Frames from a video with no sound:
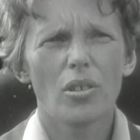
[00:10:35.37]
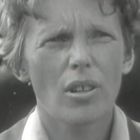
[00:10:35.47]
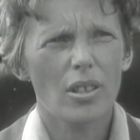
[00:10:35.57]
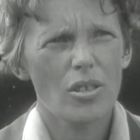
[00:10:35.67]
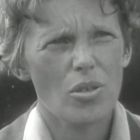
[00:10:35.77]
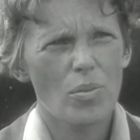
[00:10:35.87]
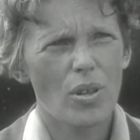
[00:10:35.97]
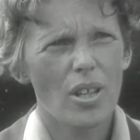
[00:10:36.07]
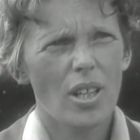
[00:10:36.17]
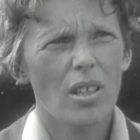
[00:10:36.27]
Newark this
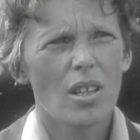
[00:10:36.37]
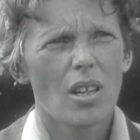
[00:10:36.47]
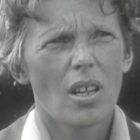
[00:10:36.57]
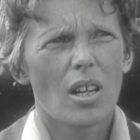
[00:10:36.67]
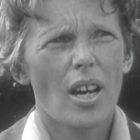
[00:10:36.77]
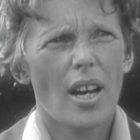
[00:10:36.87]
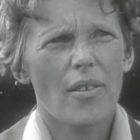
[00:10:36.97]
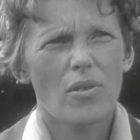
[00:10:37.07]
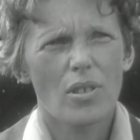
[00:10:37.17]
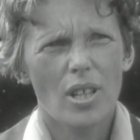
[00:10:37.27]
morning
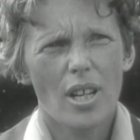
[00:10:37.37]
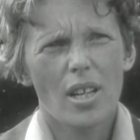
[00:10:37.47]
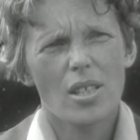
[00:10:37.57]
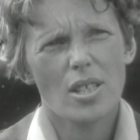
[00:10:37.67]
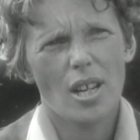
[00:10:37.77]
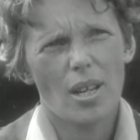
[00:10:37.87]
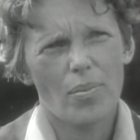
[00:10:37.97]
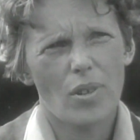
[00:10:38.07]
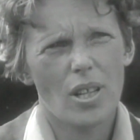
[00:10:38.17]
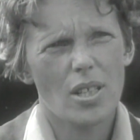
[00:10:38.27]
after a
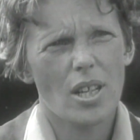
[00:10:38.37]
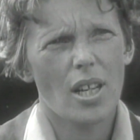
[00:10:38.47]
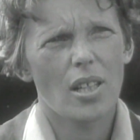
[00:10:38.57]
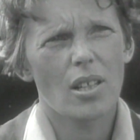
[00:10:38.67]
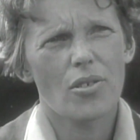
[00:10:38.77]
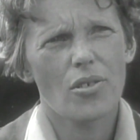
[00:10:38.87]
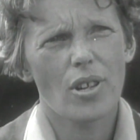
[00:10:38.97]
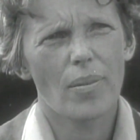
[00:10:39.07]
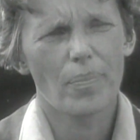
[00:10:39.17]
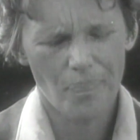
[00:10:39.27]
nonstop transcontinental
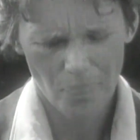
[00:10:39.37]
trip.